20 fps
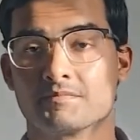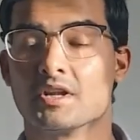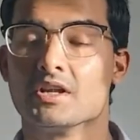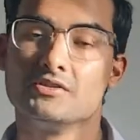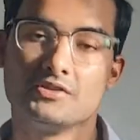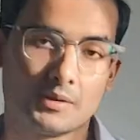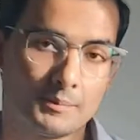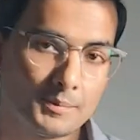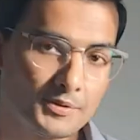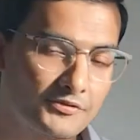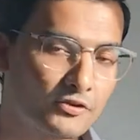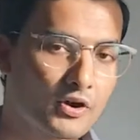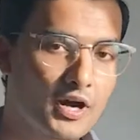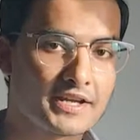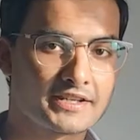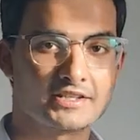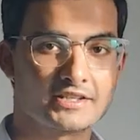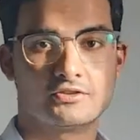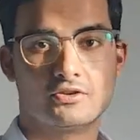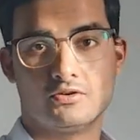Now, before I
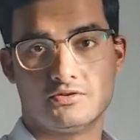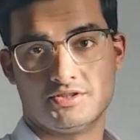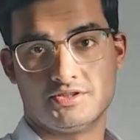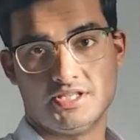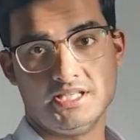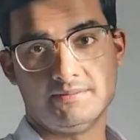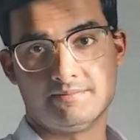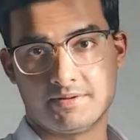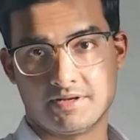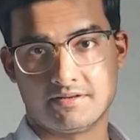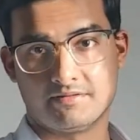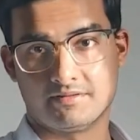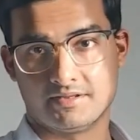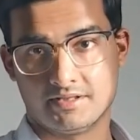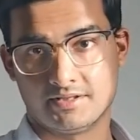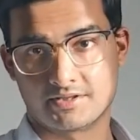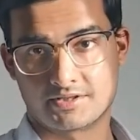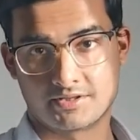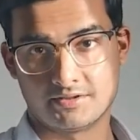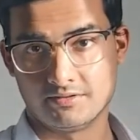can go deep
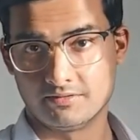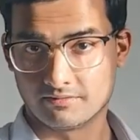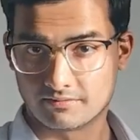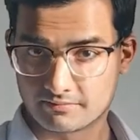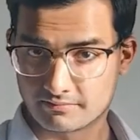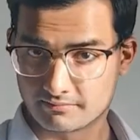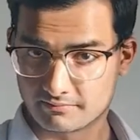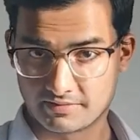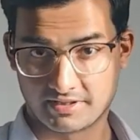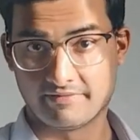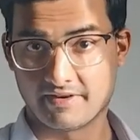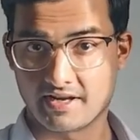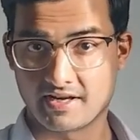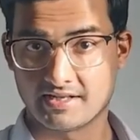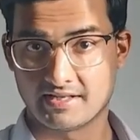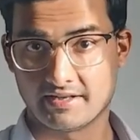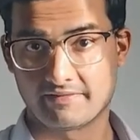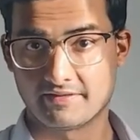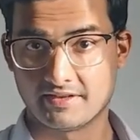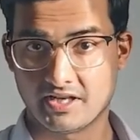into the very
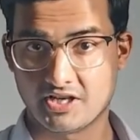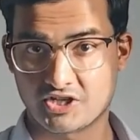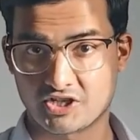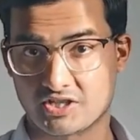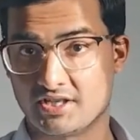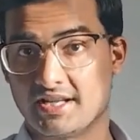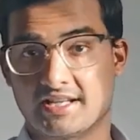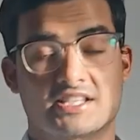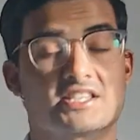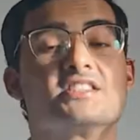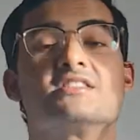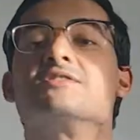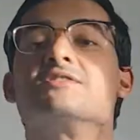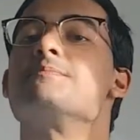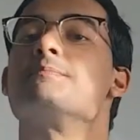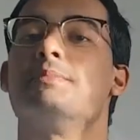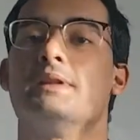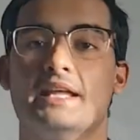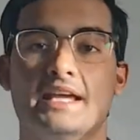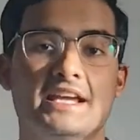definition and
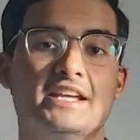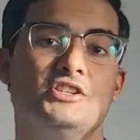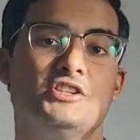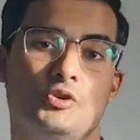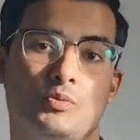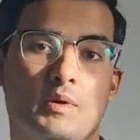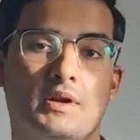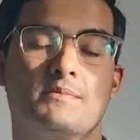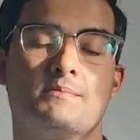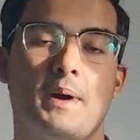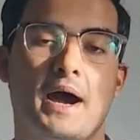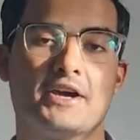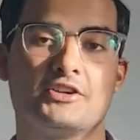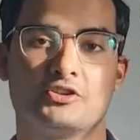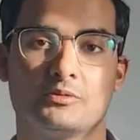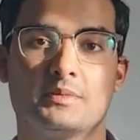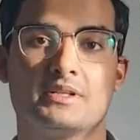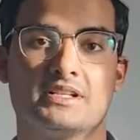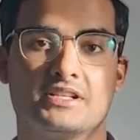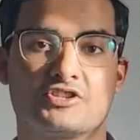explain you what
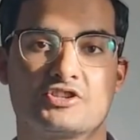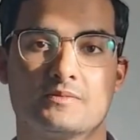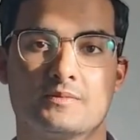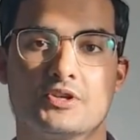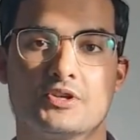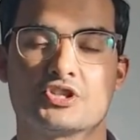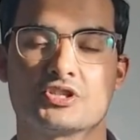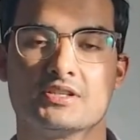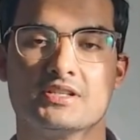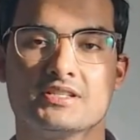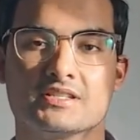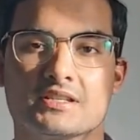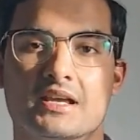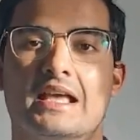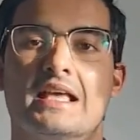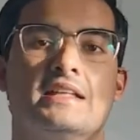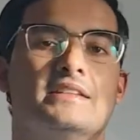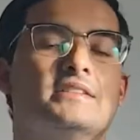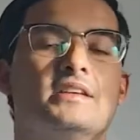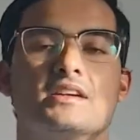binomial distribution is,
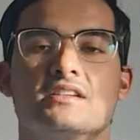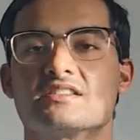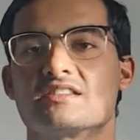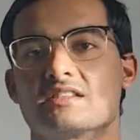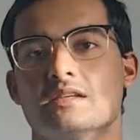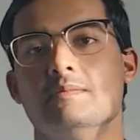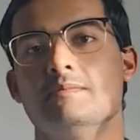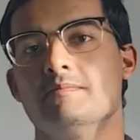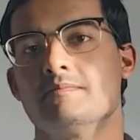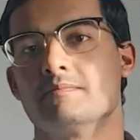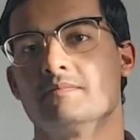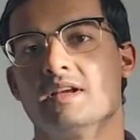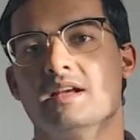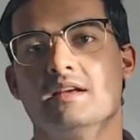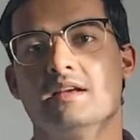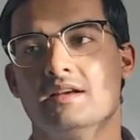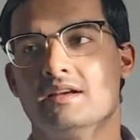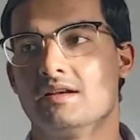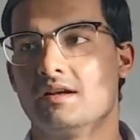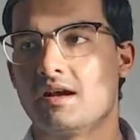there are some,
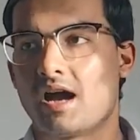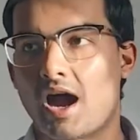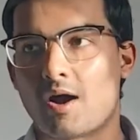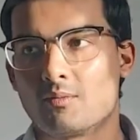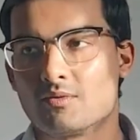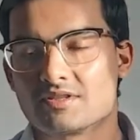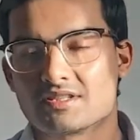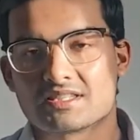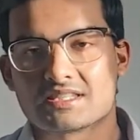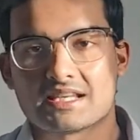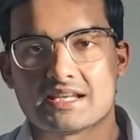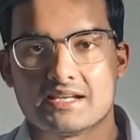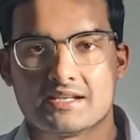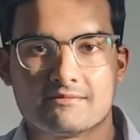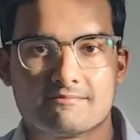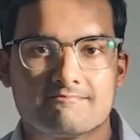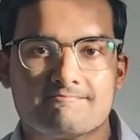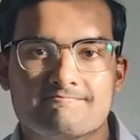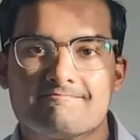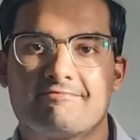I would say,
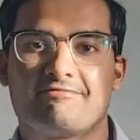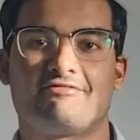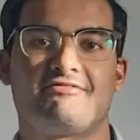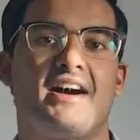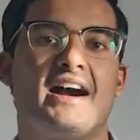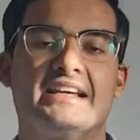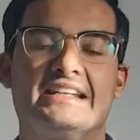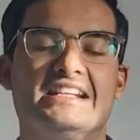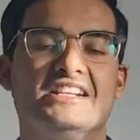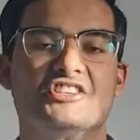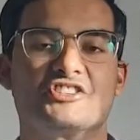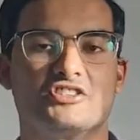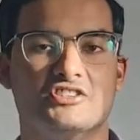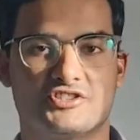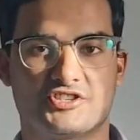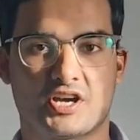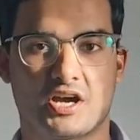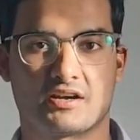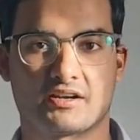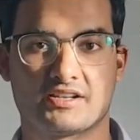financial
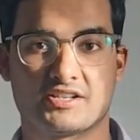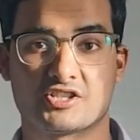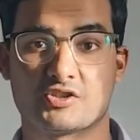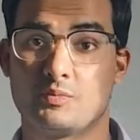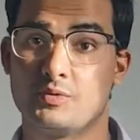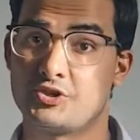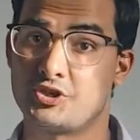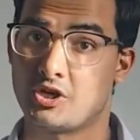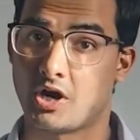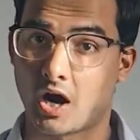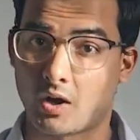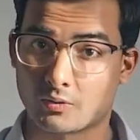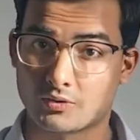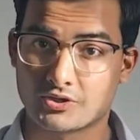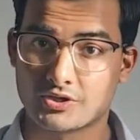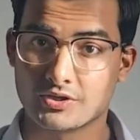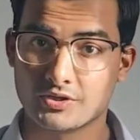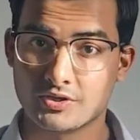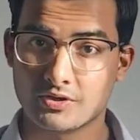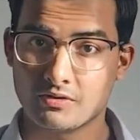jargons which you ought
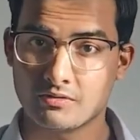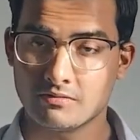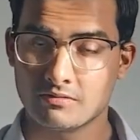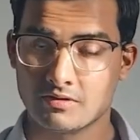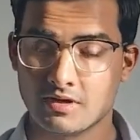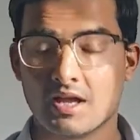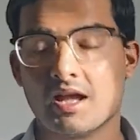to know.